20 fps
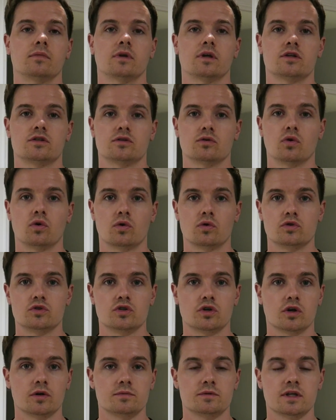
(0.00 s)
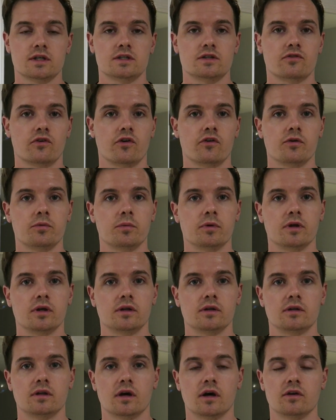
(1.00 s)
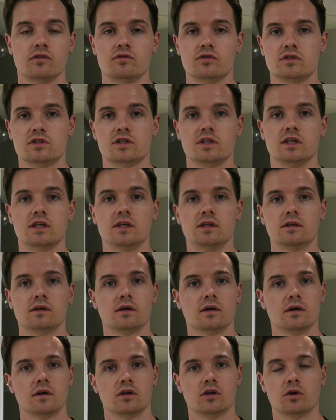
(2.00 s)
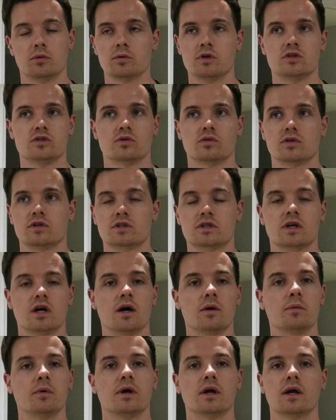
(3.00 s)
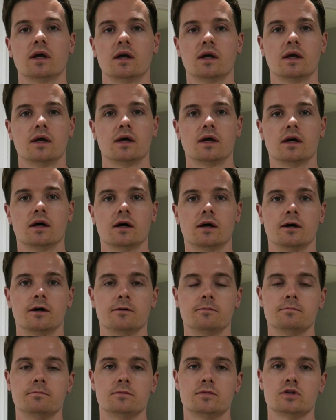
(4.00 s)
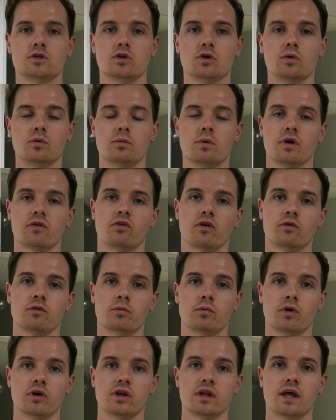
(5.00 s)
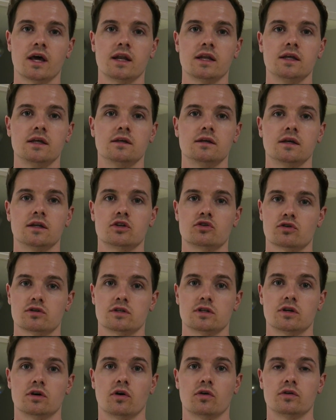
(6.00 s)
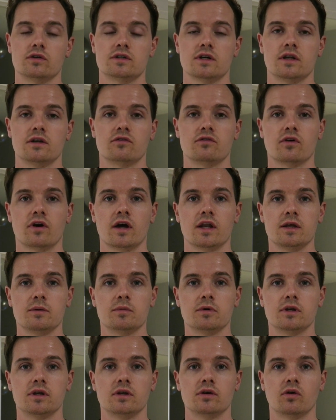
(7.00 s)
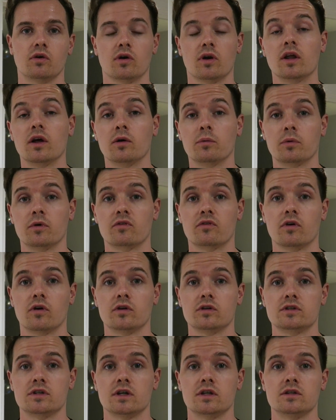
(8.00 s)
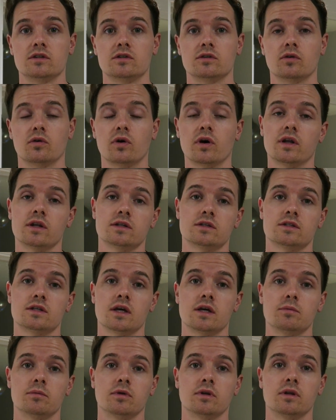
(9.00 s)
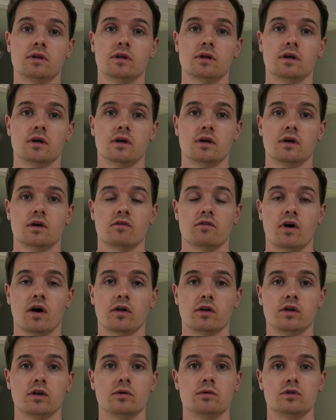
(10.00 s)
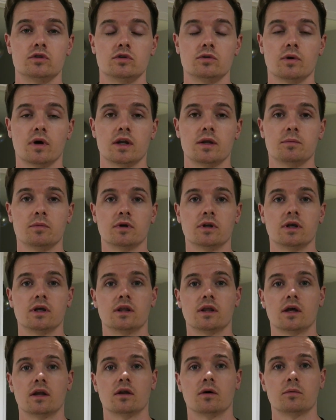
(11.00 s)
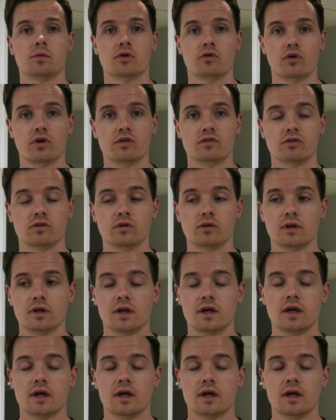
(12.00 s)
It's awkward circumstances for everybody, they're unforeseen, nobody saw this coming. So if I provided any interesting content for anybody, or a little bit of content or entertainment value to anybody, then I'll be grateful.